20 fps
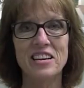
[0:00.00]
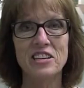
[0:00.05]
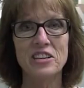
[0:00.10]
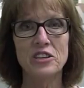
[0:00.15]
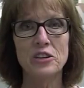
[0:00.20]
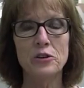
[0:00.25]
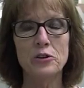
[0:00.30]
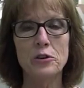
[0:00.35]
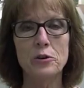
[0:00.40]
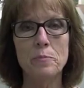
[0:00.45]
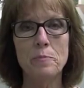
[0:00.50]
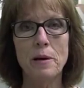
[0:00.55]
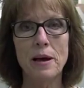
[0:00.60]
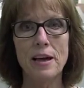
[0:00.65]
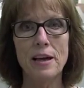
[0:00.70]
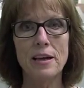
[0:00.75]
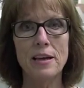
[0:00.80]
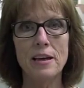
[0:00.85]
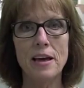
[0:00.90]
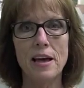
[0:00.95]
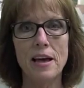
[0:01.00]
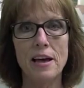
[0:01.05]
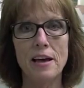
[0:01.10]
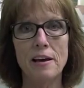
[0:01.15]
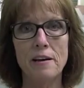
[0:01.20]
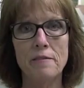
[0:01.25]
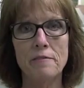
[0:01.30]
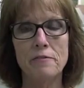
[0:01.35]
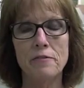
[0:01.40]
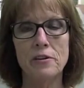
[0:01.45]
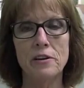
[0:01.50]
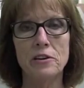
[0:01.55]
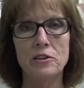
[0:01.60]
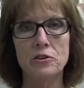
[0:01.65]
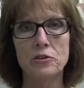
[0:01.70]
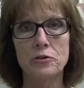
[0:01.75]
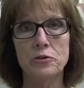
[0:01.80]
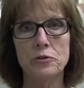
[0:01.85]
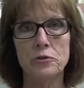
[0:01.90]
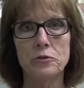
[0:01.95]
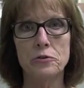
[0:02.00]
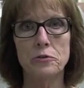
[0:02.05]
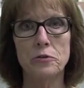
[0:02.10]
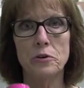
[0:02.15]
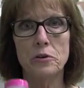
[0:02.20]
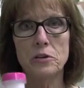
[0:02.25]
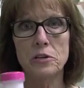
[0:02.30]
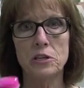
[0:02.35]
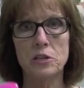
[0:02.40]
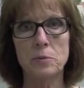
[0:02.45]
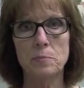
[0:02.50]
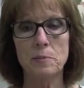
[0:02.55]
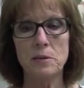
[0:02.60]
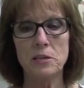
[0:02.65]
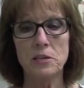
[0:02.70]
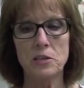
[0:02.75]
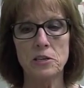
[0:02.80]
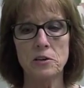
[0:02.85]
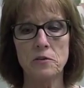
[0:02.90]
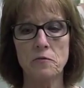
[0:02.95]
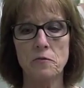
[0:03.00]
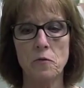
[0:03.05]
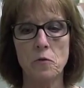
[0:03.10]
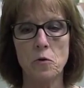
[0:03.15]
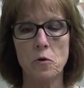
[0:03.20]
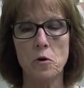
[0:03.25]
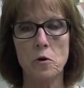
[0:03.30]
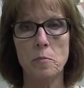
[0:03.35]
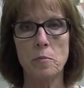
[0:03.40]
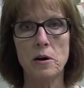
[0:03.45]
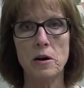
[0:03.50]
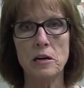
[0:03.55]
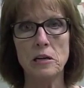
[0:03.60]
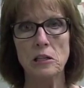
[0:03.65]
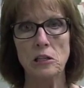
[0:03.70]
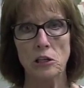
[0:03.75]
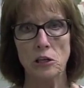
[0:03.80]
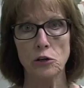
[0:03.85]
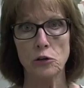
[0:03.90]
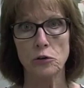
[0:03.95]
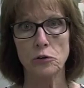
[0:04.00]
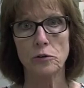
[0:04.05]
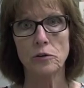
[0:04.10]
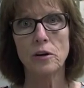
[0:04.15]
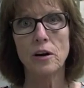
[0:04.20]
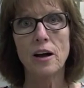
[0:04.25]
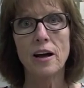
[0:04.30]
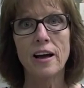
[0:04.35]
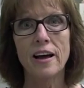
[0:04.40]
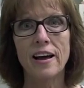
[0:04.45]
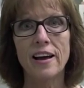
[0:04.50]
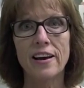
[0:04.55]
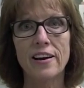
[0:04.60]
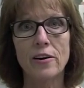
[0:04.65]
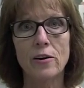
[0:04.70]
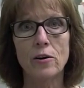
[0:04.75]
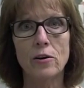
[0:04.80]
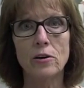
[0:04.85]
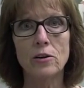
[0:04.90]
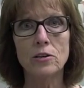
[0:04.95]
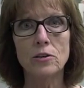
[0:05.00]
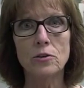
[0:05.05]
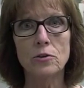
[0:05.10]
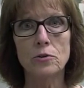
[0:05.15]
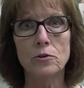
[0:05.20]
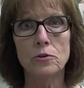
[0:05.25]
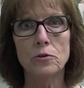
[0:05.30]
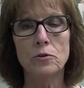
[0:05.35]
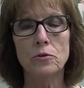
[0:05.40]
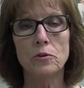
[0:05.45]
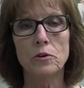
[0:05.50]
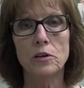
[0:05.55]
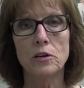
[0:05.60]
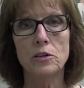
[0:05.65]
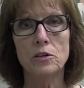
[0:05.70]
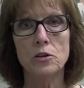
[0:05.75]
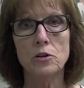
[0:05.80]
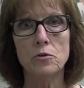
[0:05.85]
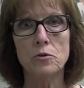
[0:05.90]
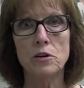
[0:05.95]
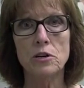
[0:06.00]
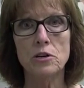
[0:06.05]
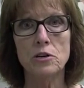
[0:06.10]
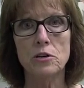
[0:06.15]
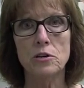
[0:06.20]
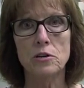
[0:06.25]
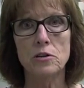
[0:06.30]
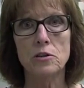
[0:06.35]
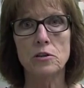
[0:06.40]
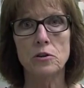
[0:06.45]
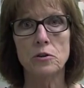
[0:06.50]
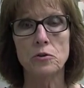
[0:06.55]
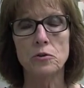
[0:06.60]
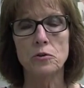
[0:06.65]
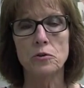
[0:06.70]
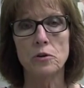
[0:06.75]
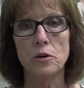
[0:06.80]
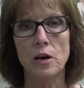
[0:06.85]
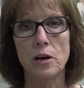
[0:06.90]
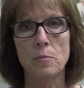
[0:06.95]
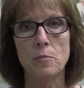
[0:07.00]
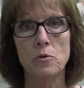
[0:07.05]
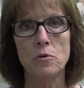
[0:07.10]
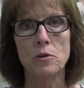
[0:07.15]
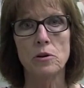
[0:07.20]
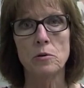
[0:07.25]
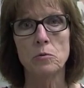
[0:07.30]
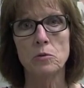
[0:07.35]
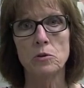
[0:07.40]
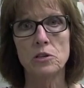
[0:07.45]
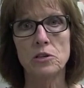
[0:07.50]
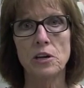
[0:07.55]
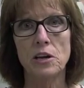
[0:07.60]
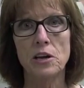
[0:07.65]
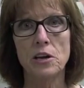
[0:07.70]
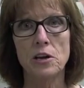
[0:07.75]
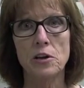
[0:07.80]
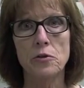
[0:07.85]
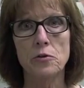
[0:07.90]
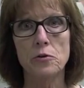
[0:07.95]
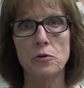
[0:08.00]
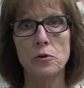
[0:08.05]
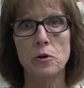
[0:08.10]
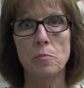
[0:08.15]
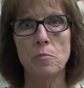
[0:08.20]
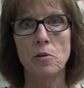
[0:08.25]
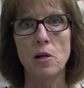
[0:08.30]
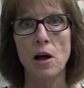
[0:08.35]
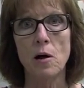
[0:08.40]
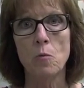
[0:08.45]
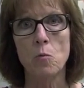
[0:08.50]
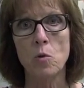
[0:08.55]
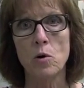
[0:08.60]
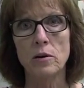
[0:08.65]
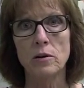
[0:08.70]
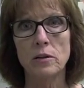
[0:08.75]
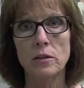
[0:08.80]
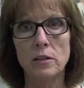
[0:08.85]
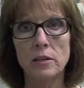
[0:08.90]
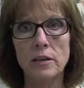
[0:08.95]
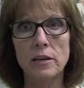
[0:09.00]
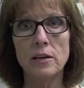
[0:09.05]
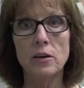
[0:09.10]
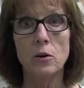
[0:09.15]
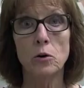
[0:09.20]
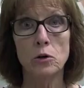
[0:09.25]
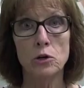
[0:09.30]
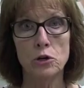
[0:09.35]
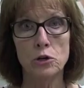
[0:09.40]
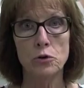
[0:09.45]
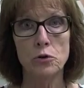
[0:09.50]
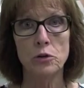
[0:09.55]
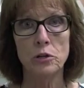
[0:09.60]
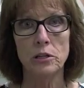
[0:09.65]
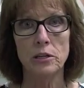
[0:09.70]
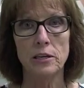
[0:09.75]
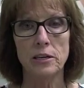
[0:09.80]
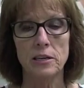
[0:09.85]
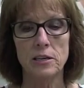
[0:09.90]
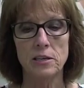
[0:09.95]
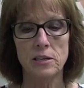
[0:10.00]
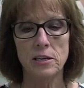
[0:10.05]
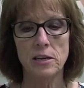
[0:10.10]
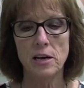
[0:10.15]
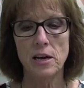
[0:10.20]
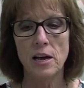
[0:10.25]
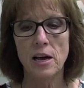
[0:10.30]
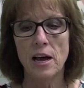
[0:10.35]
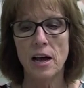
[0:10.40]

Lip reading: So you may have as your dispensing form a clicker, and on your instructions on your label it will say either apply 1 click or 2 clicks.